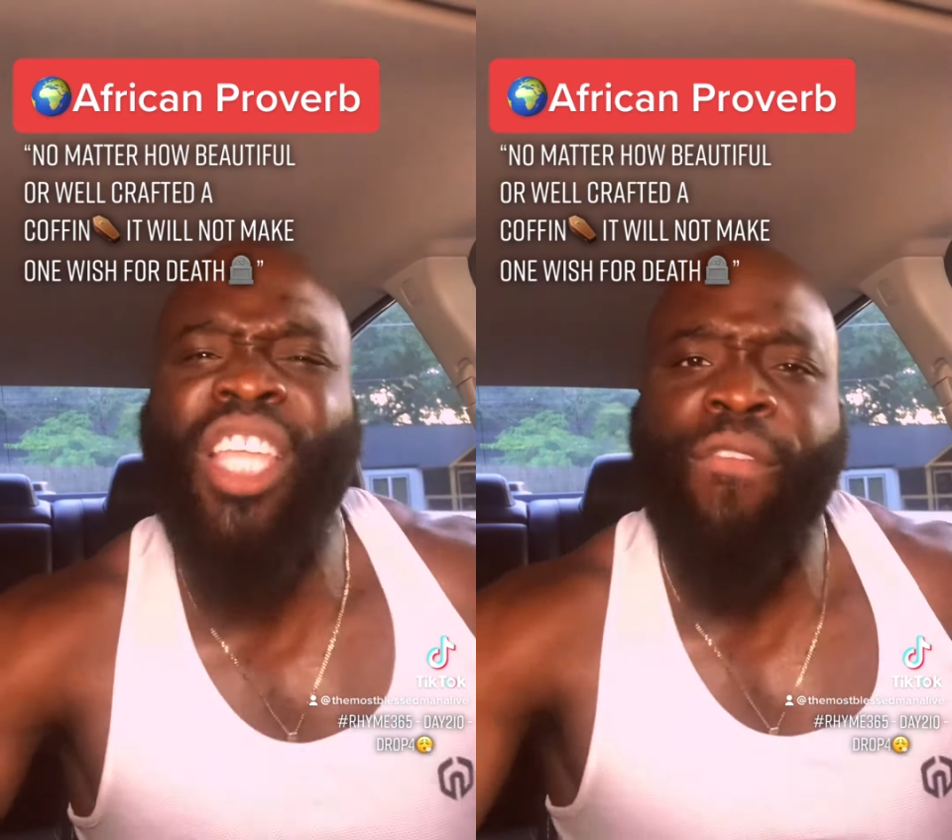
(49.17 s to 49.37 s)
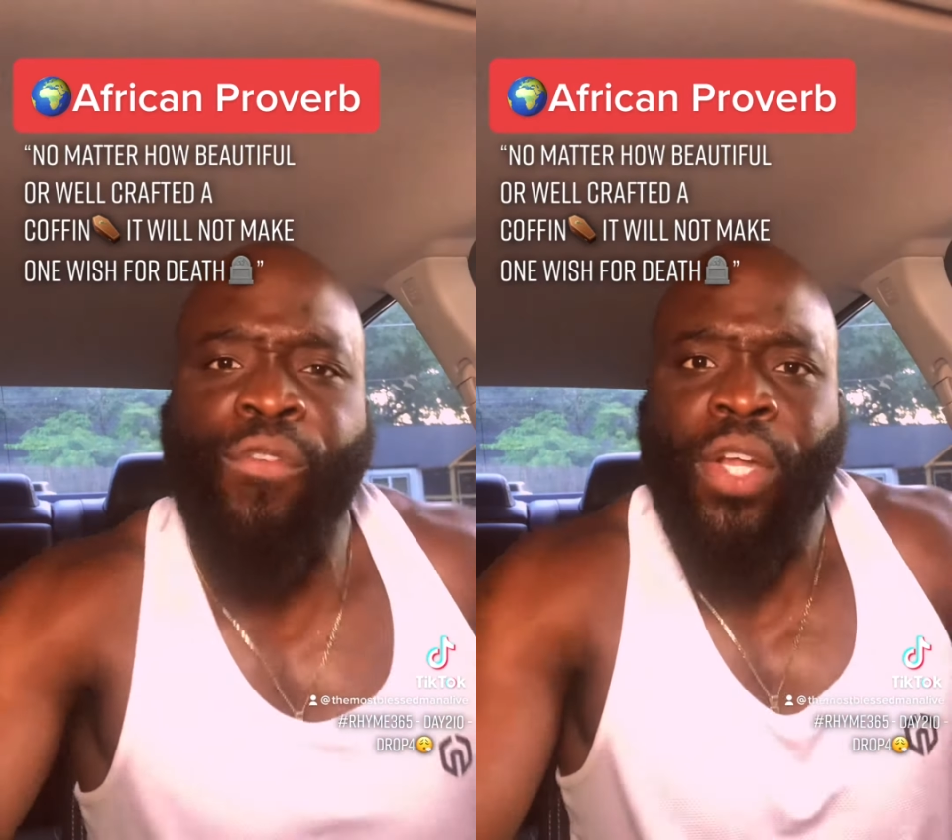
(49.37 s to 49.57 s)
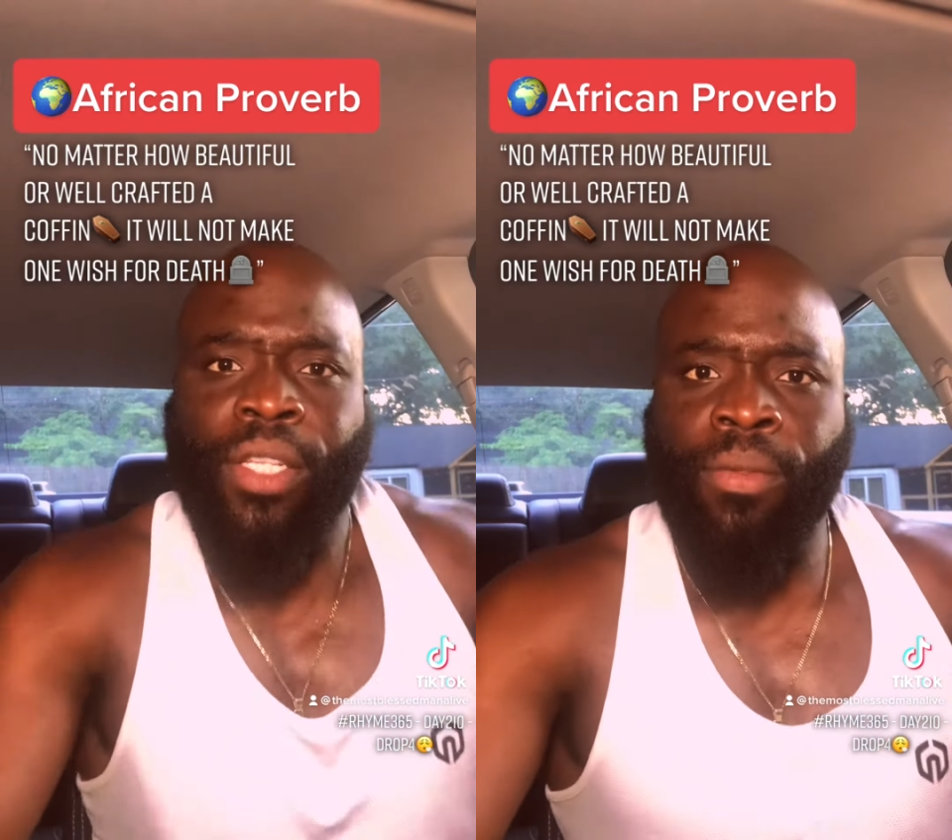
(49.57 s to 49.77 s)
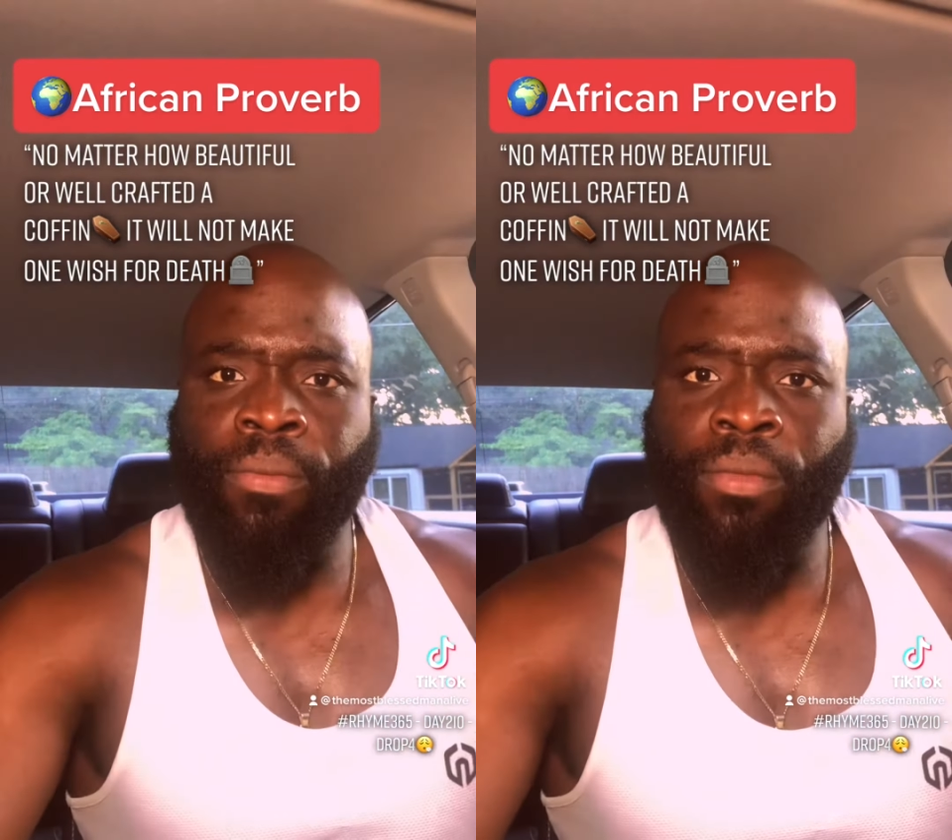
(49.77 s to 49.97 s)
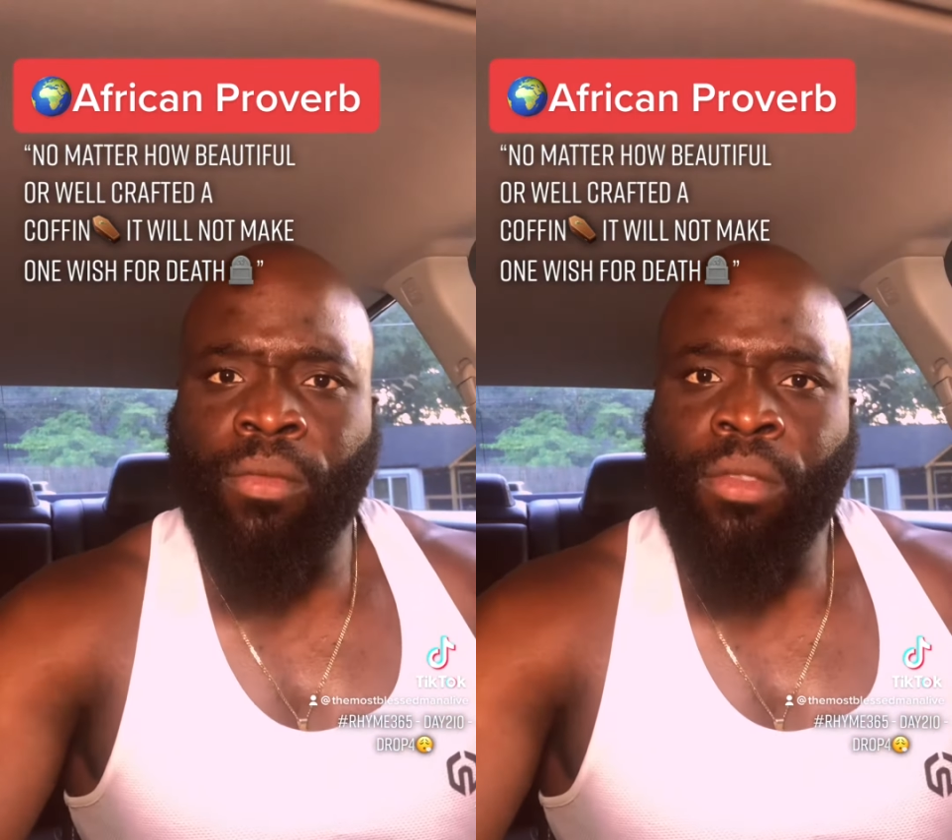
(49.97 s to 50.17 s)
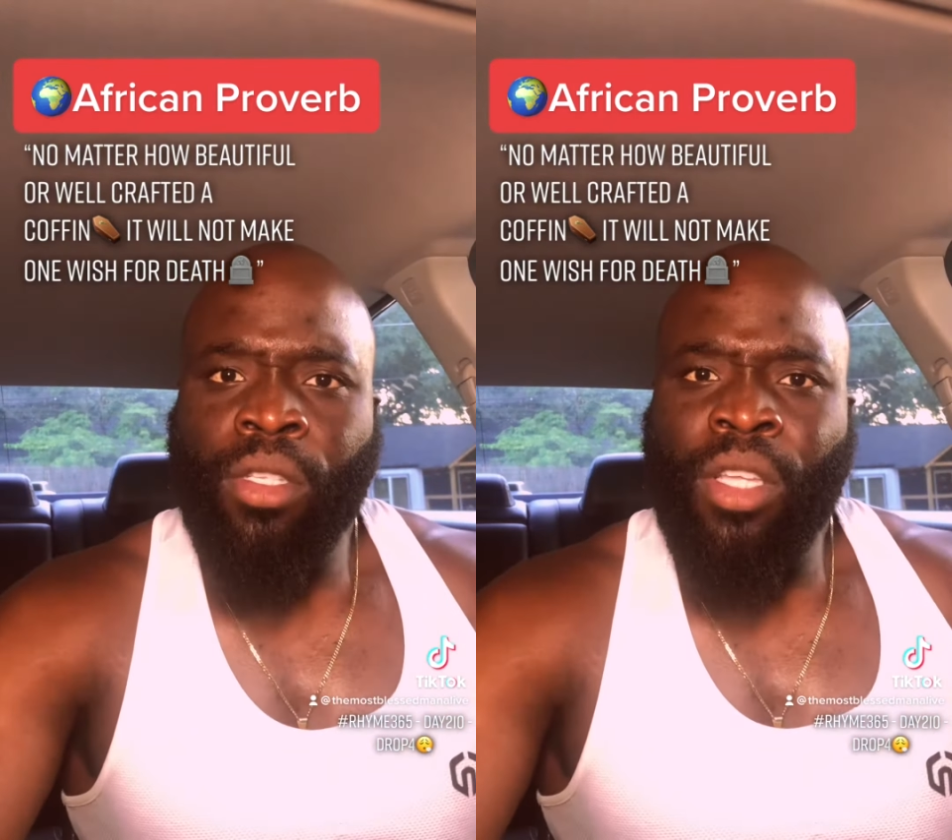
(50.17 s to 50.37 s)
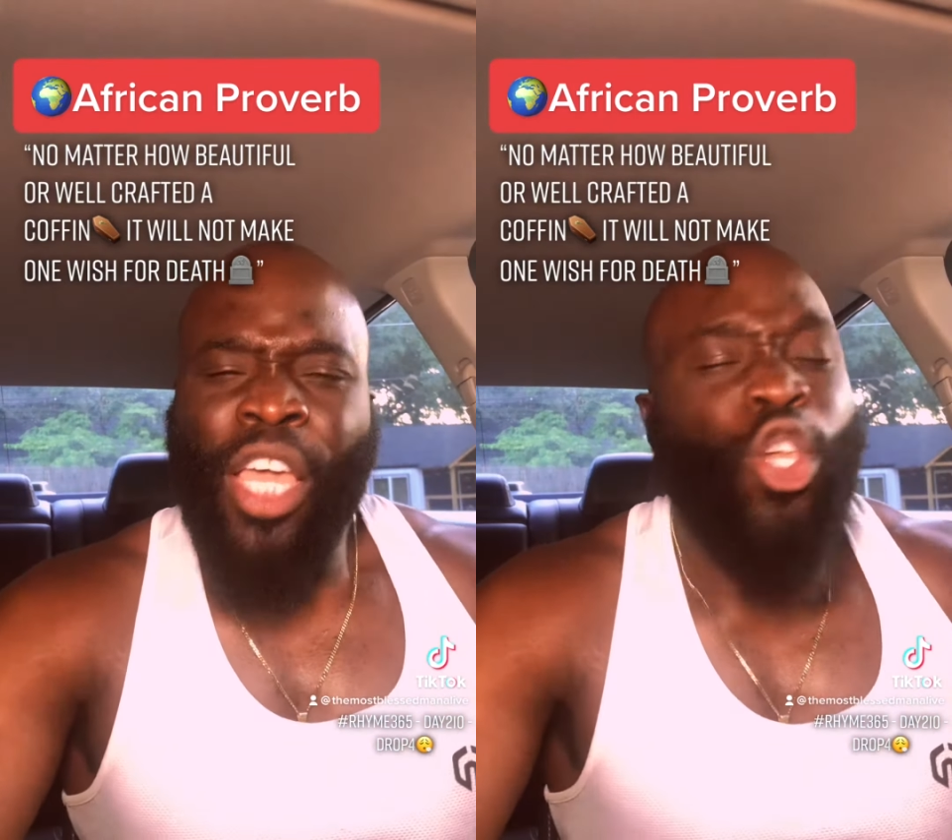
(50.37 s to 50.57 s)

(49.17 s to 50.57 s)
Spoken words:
different. And